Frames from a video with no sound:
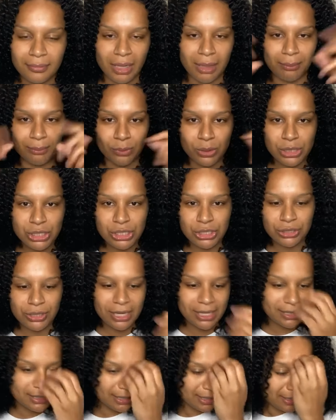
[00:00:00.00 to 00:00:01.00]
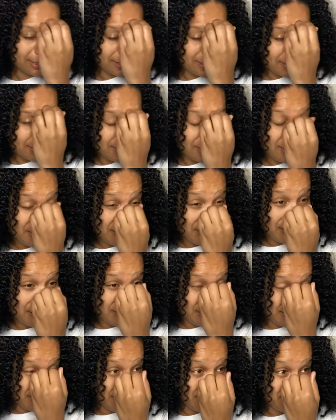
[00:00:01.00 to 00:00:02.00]
Moisturize it
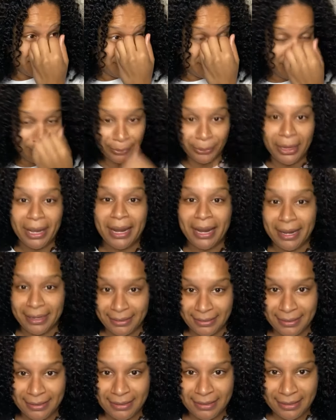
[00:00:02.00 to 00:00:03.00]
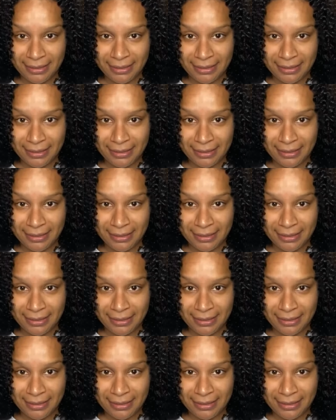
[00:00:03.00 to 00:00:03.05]
and braid it.